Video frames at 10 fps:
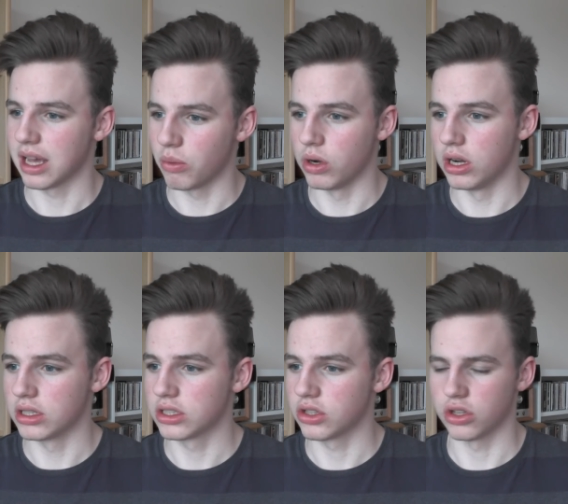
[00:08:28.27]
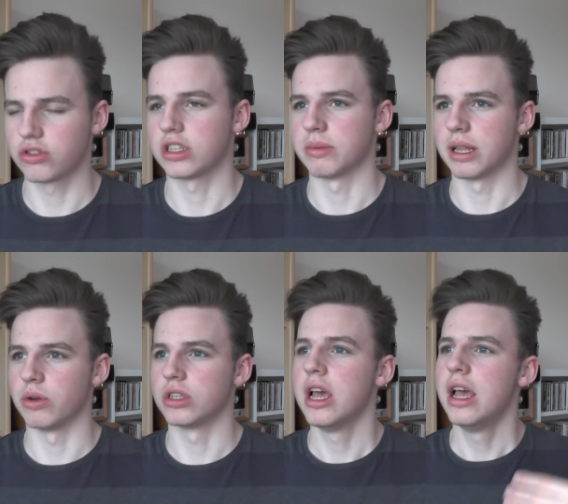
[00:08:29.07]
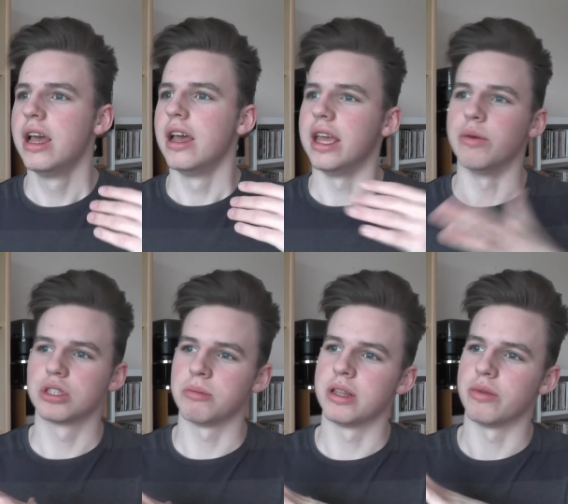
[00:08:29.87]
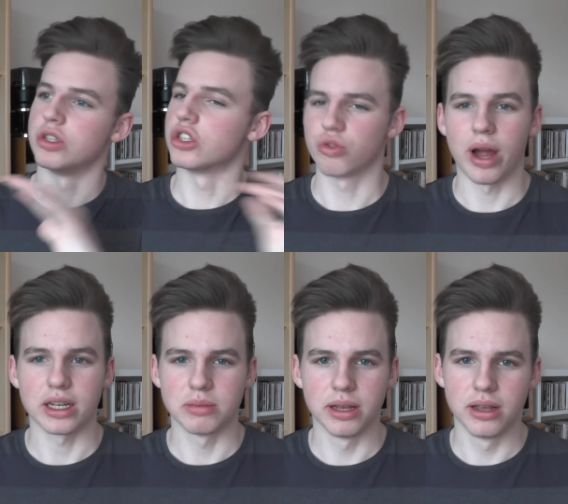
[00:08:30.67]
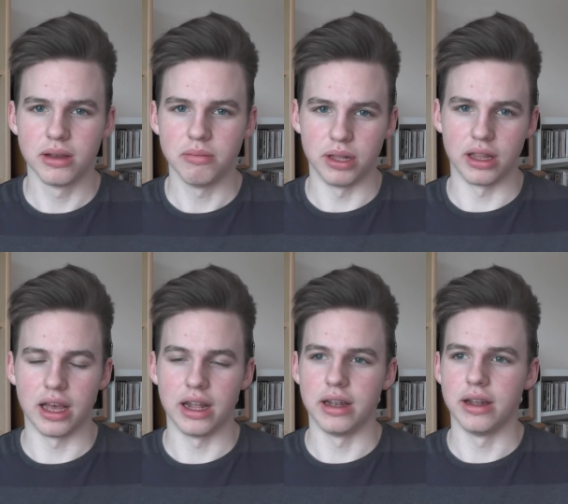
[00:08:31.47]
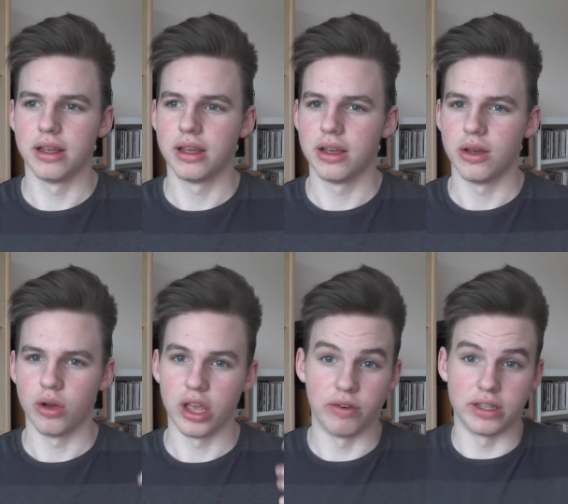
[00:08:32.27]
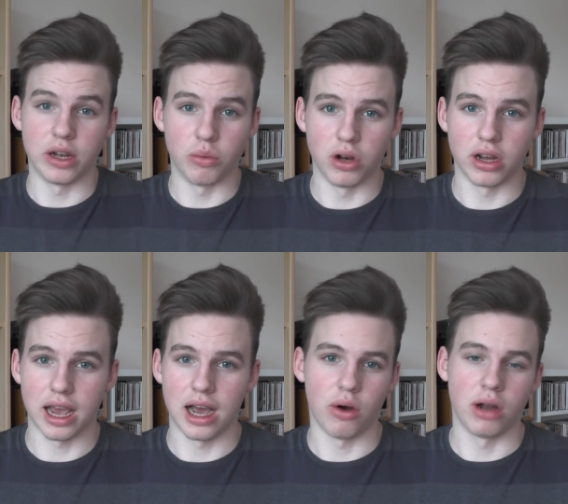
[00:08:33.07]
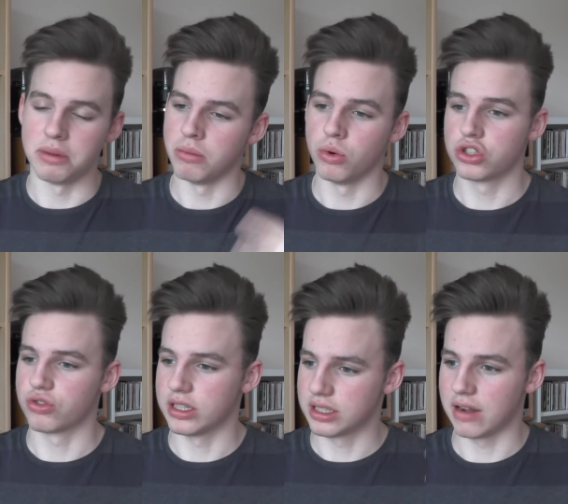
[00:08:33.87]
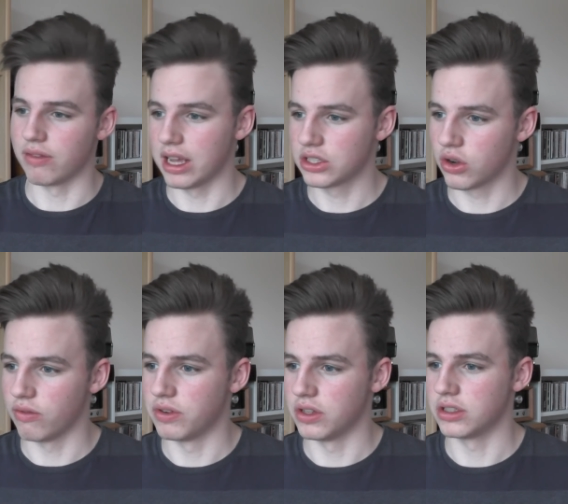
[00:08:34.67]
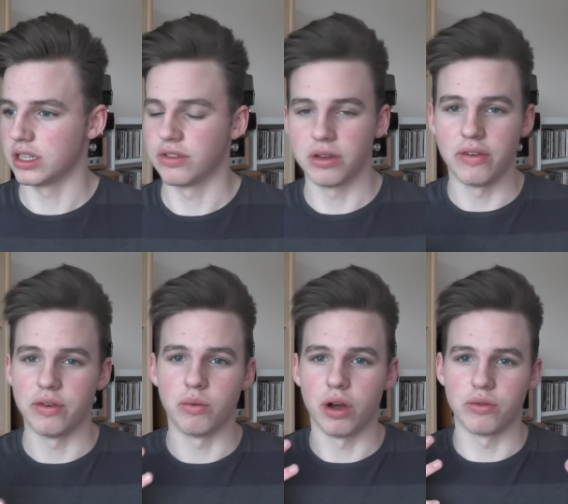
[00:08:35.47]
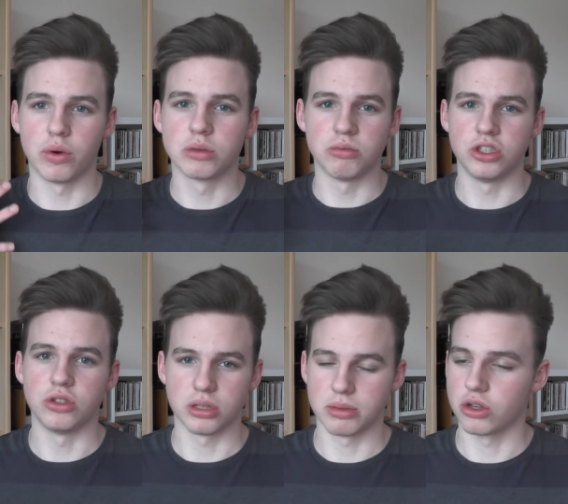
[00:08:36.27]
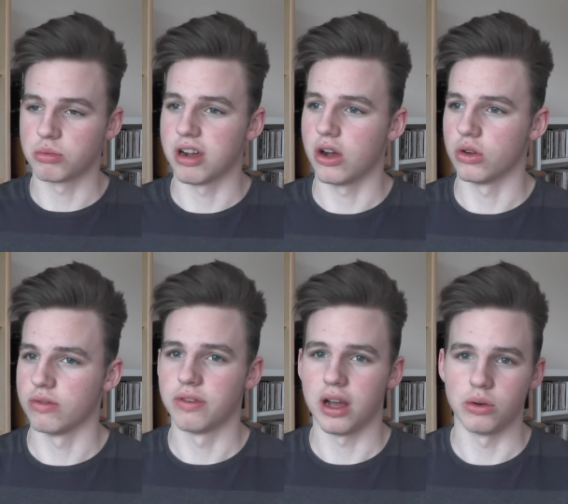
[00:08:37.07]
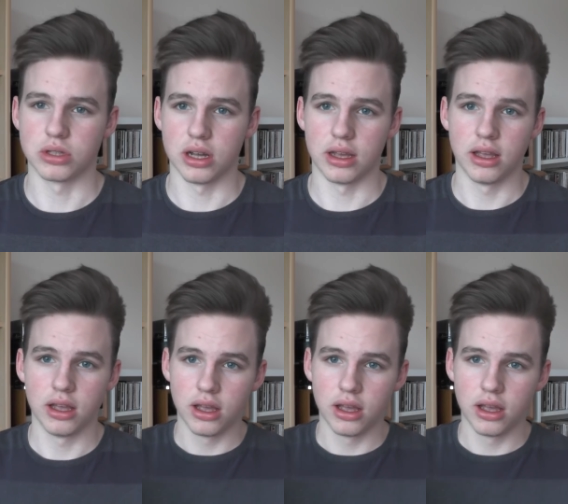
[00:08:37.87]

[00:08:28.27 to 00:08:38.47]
that worse. No, the stress didn't make that worse. It was something that would distract me, but then if it didn't work out, I'd be more stressed, to have less confidence. And if I wasn't producing something I was proud of, I was like,